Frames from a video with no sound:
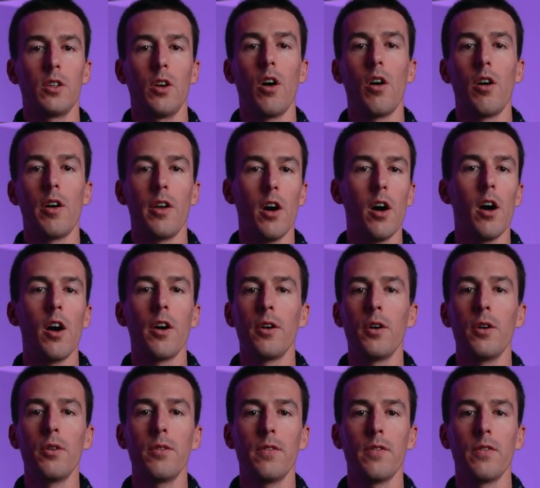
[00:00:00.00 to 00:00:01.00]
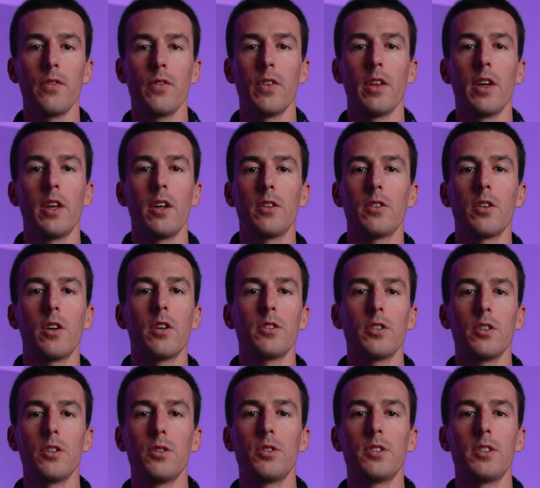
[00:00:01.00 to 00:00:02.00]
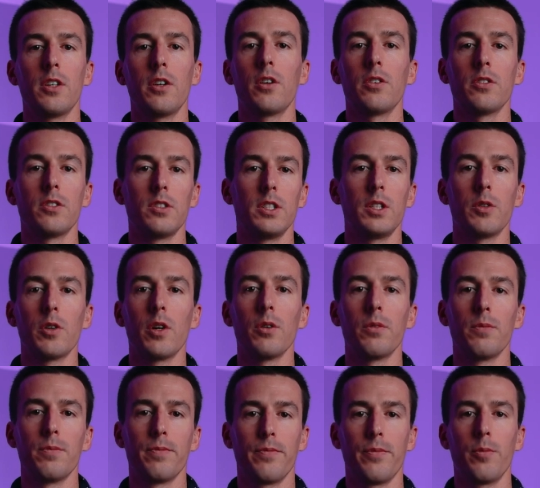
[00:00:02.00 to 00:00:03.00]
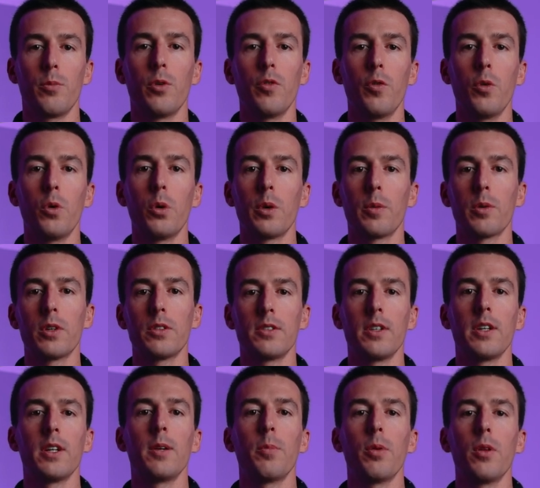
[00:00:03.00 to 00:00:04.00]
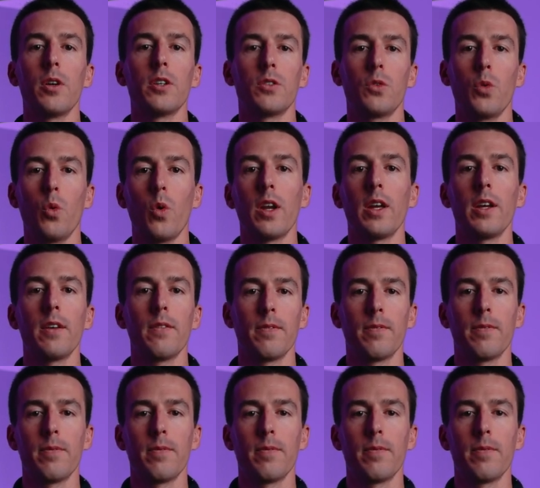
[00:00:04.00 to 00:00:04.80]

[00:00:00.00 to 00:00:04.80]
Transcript: on auto, and it's also set on 0. Before we were set at +20.